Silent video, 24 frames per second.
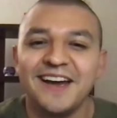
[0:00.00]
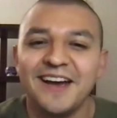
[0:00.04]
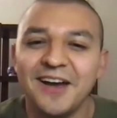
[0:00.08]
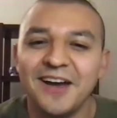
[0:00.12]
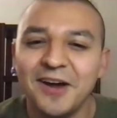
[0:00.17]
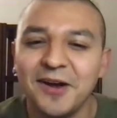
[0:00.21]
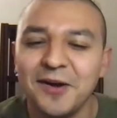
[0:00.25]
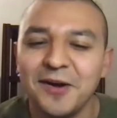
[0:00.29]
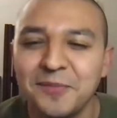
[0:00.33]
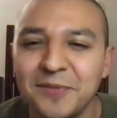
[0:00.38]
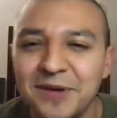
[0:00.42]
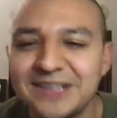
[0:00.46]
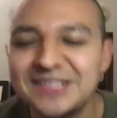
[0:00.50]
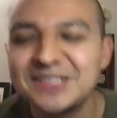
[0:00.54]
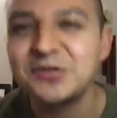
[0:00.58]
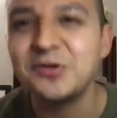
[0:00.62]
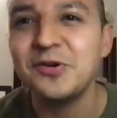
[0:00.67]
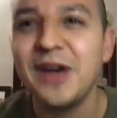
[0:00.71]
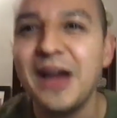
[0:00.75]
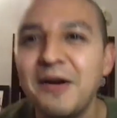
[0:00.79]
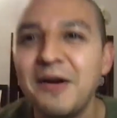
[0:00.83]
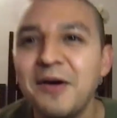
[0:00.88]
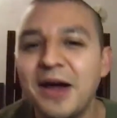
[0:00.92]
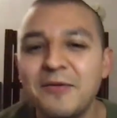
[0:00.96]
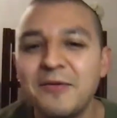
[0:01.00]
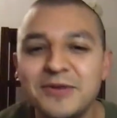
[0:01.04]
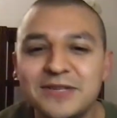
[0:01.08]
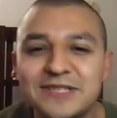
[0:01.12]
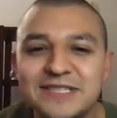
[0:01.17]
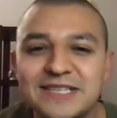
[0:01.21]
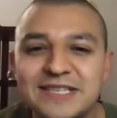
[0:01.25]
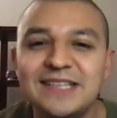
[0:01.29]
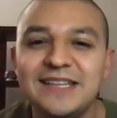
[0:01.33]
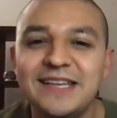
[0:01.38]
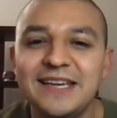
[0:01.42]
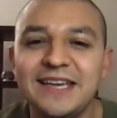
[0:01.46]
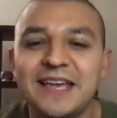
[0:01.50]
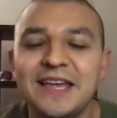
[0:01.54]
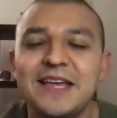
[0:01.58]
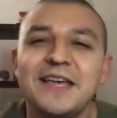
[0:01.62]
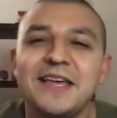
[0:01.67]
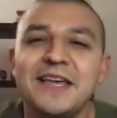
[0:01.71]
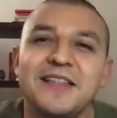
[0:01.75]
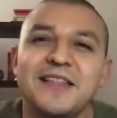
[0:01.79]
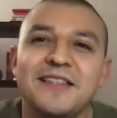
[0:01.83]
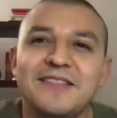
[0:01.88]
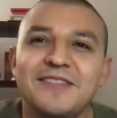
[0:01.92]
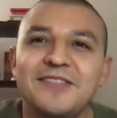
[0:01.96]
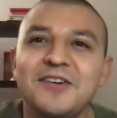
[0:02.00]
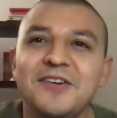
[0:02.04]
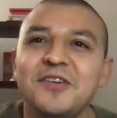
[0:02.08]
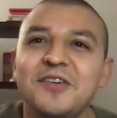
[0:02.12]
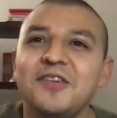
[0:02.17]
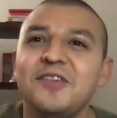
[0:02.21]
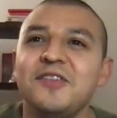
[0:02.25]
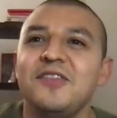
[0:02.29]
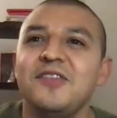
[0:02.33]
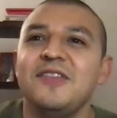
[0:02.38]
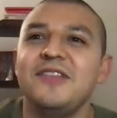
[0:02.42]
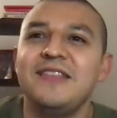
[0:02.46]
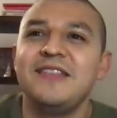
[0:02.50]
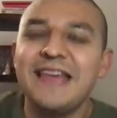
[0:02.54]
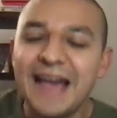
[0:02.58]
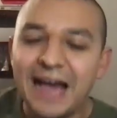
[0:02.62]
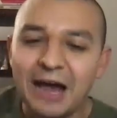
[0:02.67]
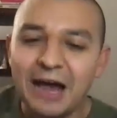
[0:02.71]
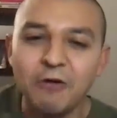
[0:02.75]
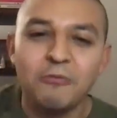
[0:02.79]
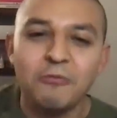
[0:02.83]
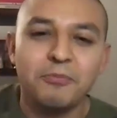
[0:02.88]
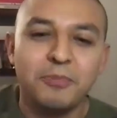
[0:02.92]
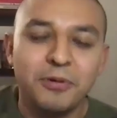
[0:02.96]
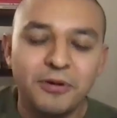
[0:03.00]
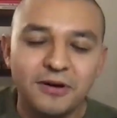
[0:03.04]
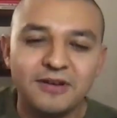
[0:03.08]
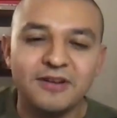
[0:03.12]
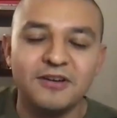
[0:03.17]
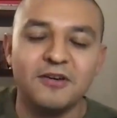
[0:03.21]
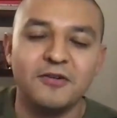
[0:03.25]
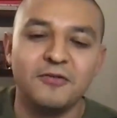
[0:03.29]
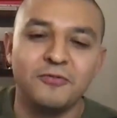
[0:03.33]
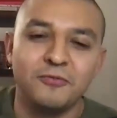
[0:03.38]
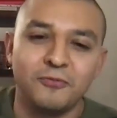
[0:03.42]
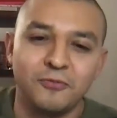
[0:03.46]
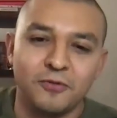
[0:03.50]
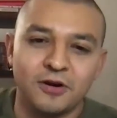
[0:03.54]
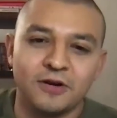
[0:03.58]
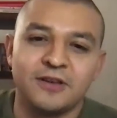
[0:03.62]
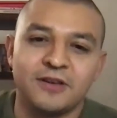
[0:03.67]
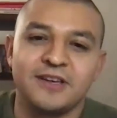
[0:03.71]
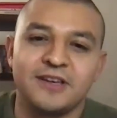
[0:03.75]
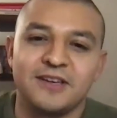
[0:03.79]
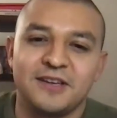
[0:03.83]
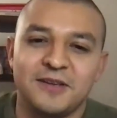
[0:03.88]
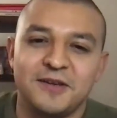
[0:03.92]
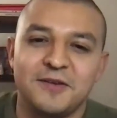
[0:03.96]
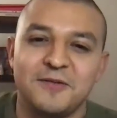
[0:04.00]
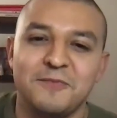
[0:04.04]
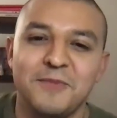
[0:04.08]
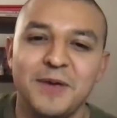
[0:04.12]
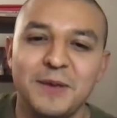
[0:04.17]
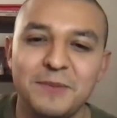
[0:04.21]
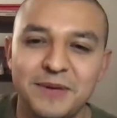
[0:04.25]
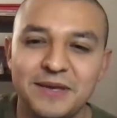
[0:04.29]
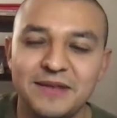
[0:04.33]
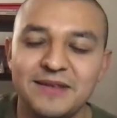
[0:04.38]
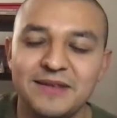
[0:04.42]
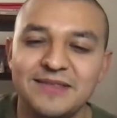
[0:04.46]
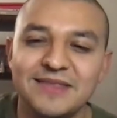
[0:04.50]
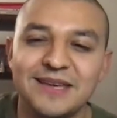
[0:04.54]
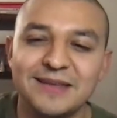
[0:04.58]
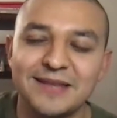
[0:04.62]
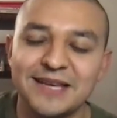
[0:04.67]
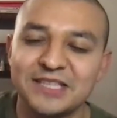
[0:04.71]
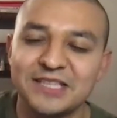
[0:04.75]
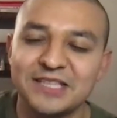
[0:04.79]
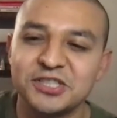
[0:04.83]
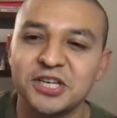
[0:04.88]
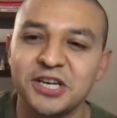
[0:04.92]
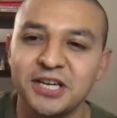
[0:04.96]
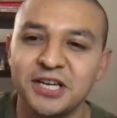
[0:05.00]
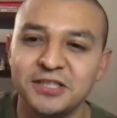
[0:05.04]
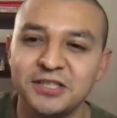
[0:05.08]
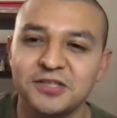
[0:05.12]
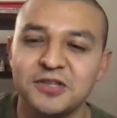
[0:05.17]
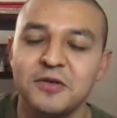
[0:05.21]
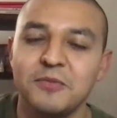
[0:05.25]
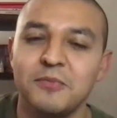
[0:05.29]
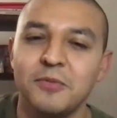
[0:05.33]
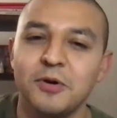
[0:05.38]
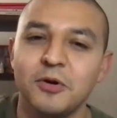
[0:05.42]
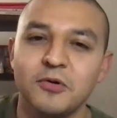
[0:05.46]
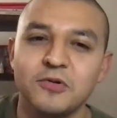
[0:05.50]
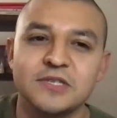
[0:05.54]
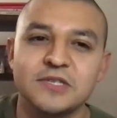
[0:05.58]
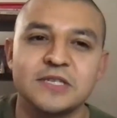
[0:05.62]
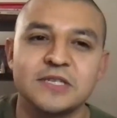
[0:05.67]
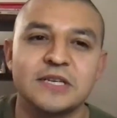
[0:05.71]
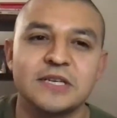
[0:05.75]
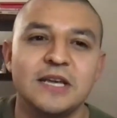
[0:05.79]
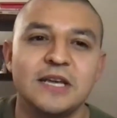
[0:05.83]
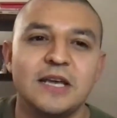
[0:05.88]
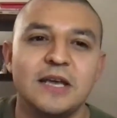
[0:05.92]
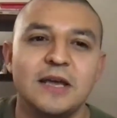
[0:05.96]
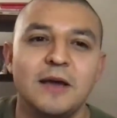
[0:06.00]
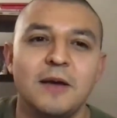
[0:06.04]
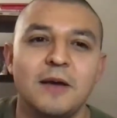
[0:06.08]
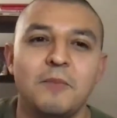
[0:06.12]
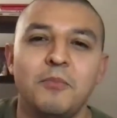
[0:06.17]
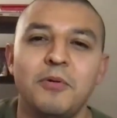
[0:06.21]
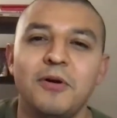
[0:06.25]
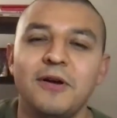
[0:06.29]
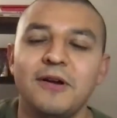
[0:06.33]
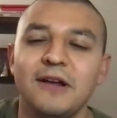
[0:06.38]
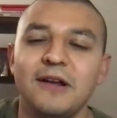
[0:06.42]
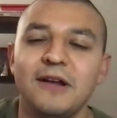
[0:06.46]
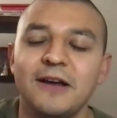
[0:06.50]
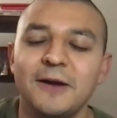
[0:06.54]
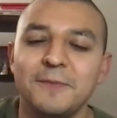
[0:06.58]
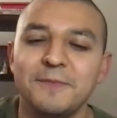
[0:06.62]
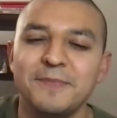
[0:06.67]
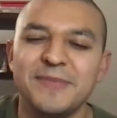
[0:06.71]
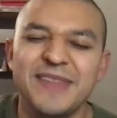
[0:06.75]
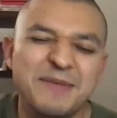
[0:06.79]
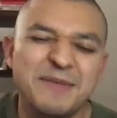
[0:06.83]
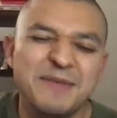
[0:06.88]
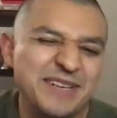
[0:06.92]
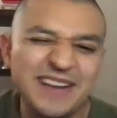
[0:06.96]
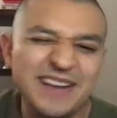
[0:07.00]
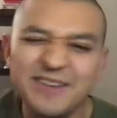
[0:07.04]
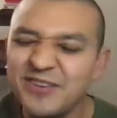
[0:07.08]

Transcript: Um, so I, I would say like the the output of work maybe the thing that changed the most, but um, I mean,